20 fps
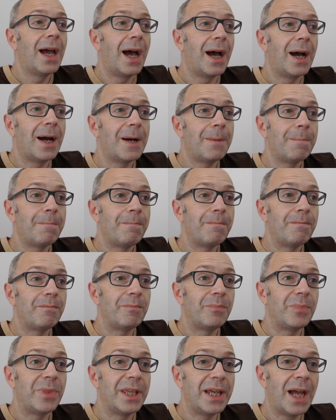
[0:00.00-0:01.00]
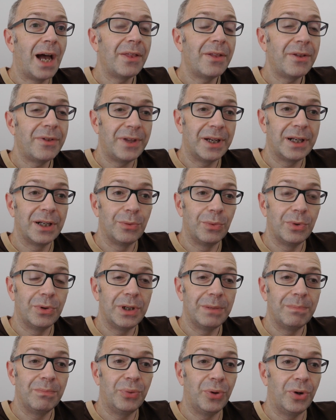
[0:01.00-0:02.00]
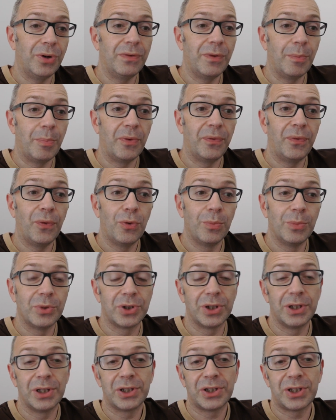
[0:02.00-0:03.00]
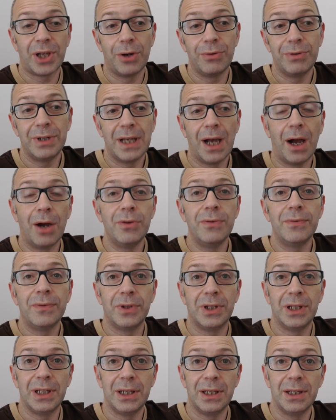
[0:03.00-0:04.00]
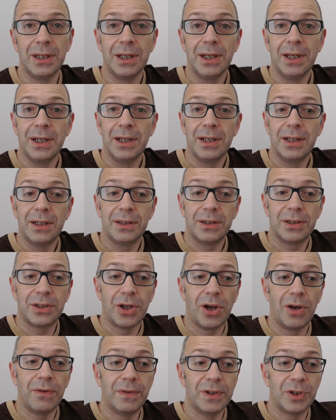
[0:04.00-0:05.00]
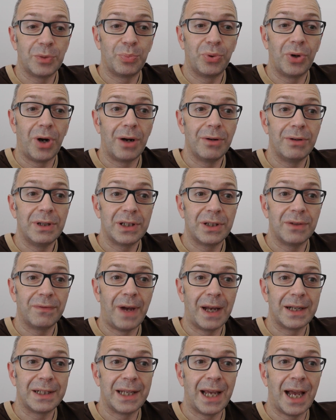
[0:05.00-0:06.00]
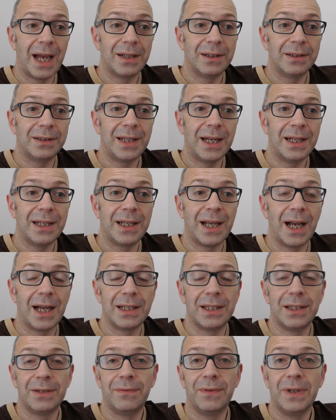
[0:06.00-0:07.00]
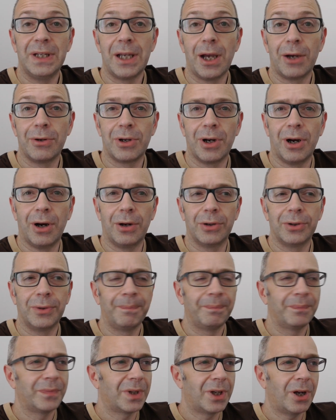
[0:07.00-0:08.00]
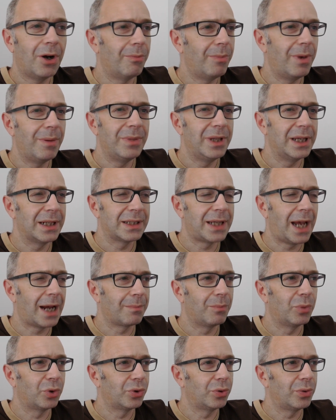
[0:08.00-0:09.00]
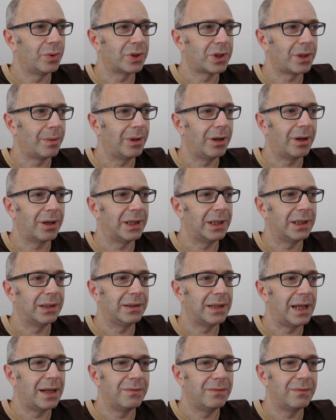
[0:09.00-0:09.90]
The other thing that would improve the performance of the Sony over the Surface Pro is the fact it had a dedicated video card. Can't remember the exact model, it was something like an